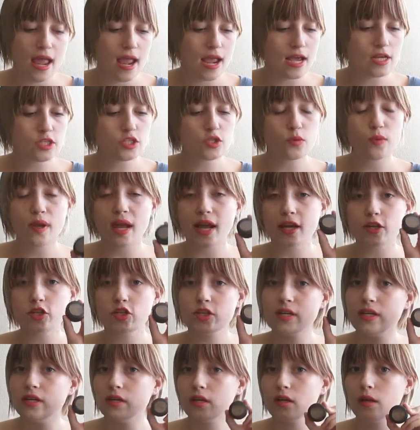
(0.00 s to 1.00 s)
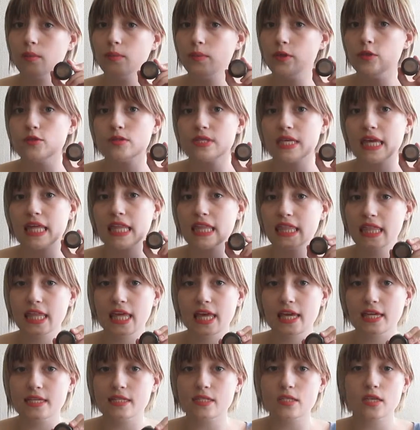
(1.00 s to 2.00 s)
And so we actually ended up using
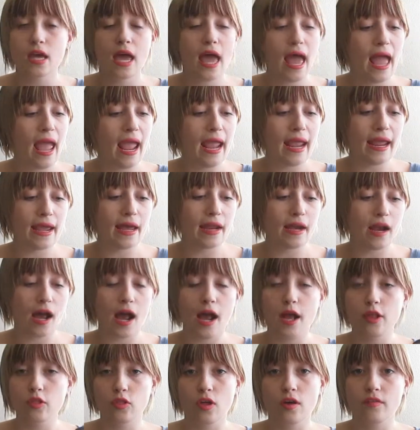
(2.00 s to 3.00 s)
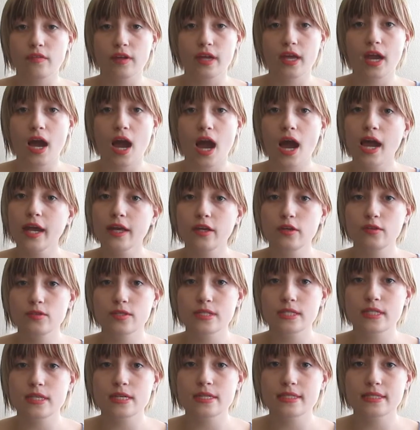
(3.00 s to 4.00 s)
this, and I love it. I
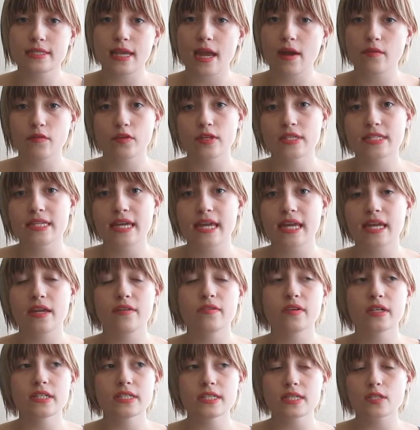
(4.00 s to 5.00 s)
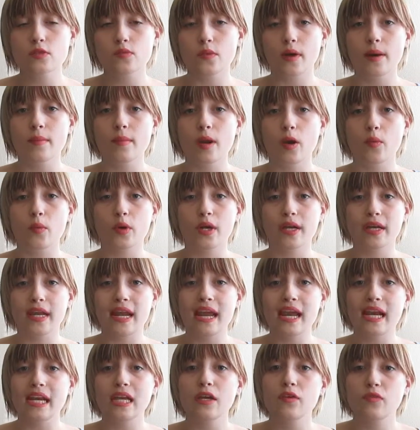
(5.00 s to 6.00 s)
use this every day, even on days when I'm not wearing
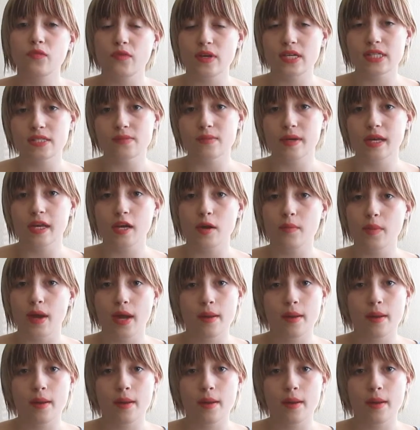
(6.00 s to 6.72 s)
any face makeup.